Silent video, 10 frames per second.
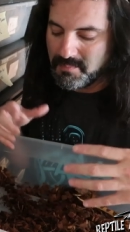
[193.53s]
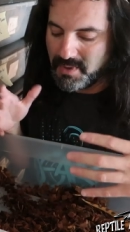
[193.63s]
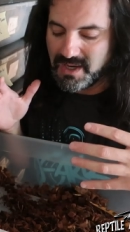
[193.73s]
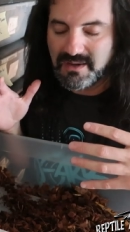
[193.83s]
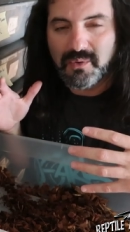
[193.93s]

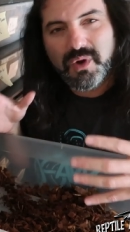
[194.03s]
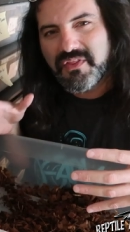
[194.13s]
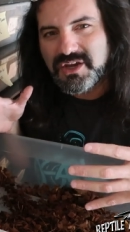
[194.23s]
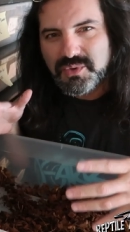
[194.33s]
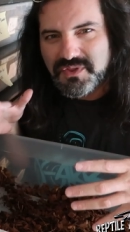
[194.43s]
But what are
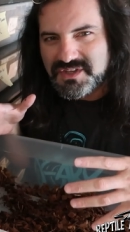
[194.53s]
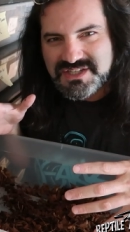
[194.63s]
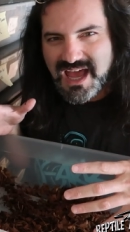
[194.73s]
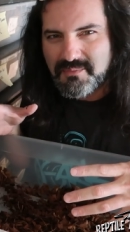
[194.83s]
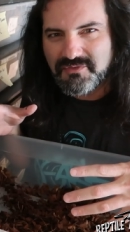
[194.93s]
they doing this
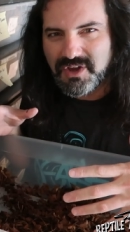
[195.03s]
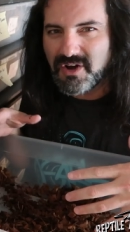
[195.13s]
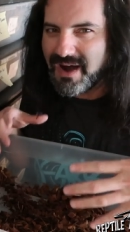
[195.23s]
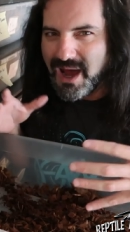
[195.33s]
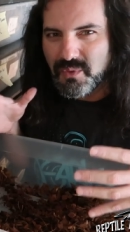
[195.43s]
time of
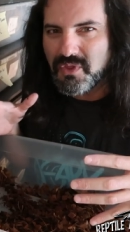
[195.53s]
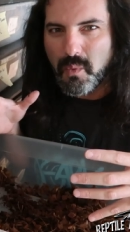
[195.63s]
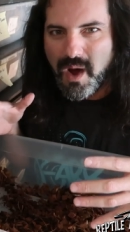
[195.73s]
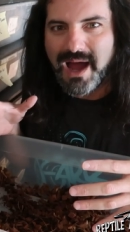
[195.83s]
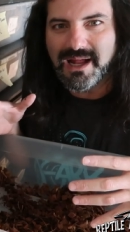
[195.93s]
year out in the
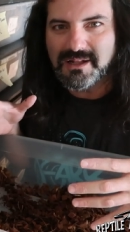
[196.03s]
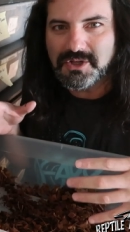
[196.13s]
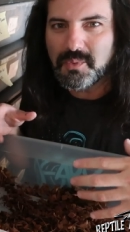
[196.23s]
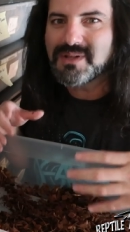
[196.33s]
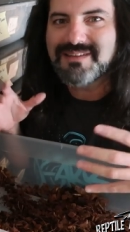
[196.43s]

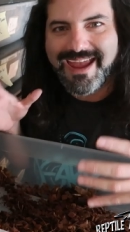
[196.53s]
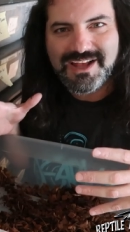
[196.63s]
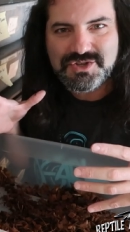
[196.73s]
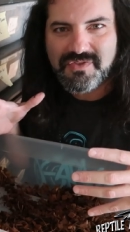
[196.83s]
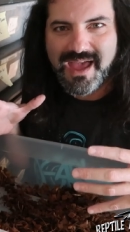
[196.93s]
wild? Well, to
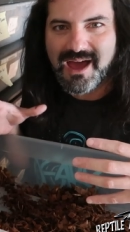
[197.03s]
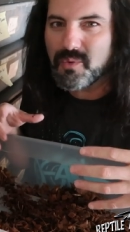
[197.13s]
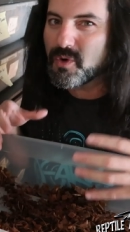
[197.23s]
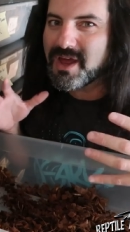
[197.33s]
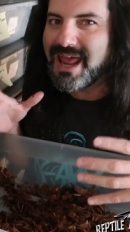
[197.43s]
answer
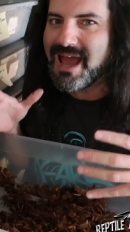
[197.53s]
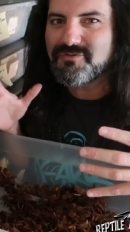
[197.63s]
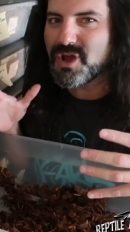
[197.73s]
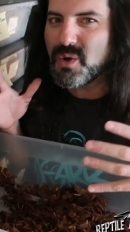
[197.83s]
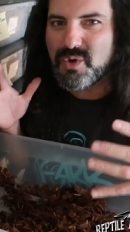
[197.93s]
that, we're gonna
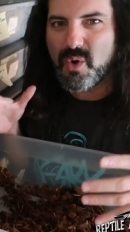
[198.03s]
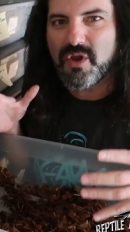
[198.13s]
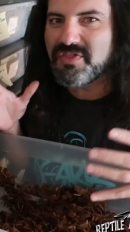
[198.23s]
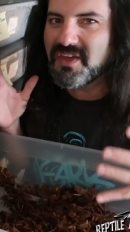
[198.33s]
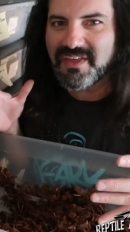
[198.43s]
have to go
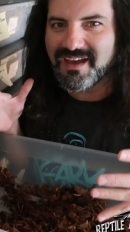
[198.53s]
north to